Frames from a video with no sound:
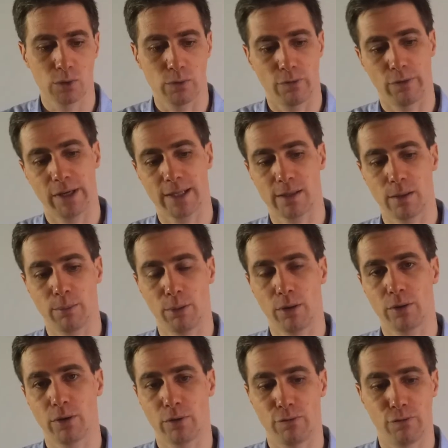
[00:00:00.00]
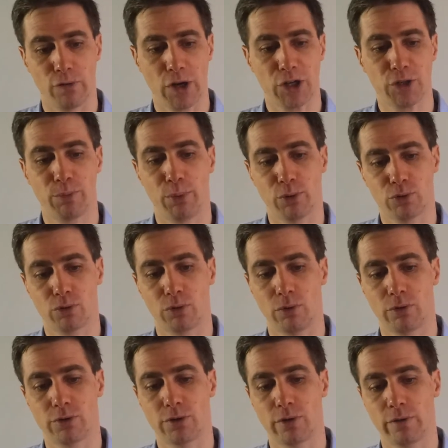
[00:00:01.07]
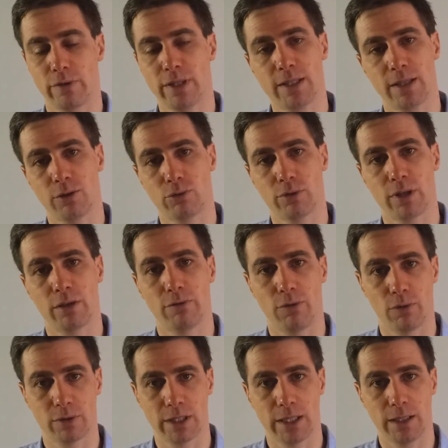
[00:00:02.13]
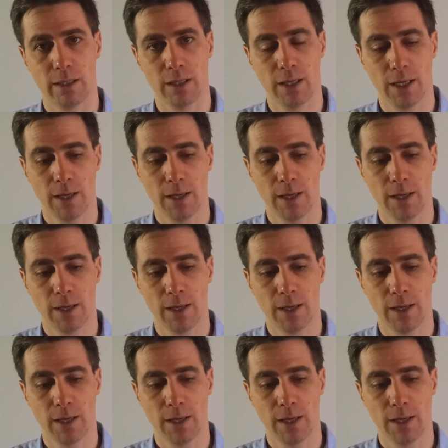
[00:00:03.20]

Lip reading: for example, the French Postal Service in 2014